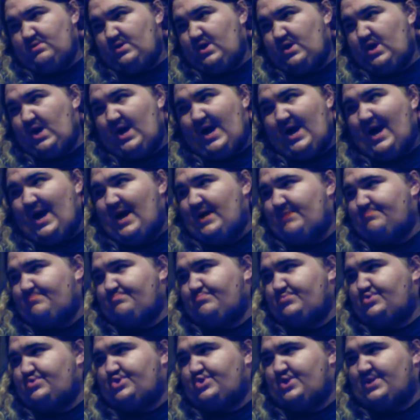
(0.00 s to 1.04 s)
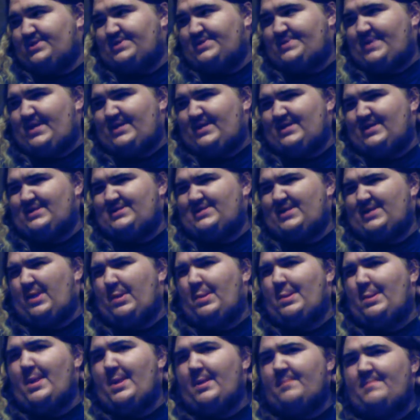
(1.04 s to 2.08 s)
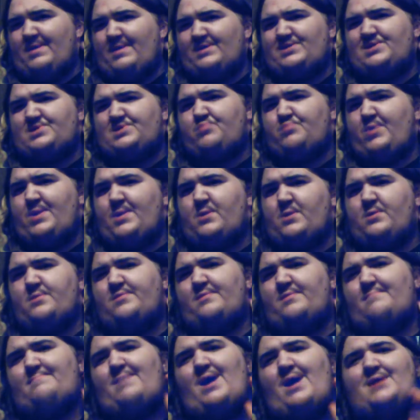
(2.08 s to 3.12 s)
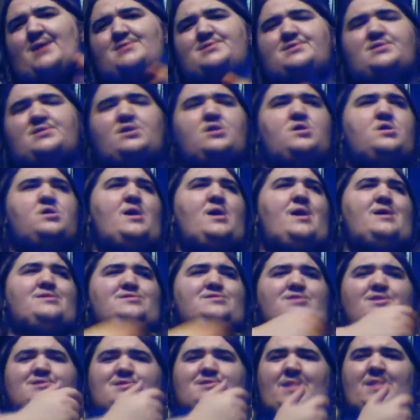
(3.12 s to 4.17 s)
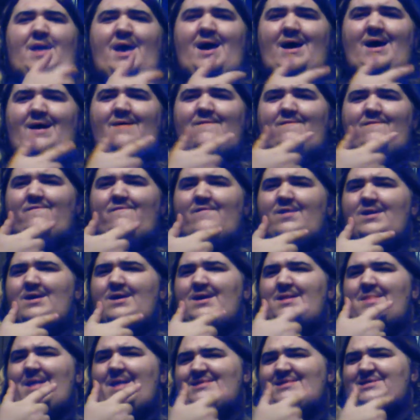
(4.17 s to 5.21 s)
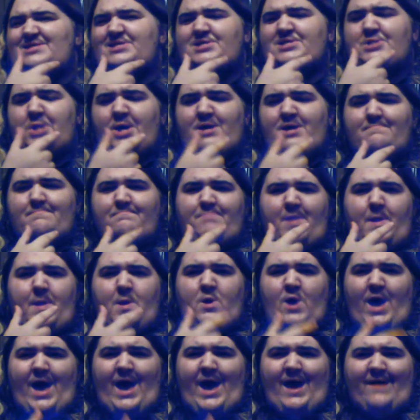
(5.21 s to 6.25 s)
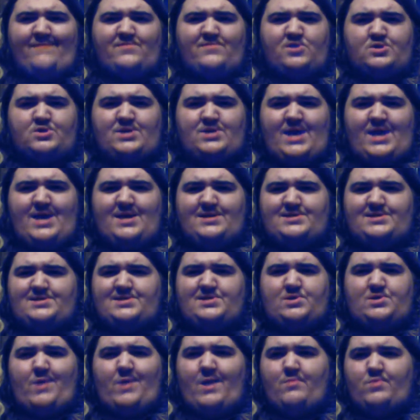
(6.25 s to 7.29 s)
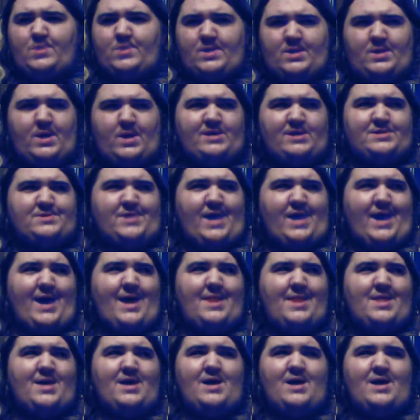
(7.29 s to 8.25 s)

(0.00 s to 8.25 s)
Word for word: I just think it's a little bit sweeter than Monster. It doesn't have that slight bitter aftertaste, so I really like that.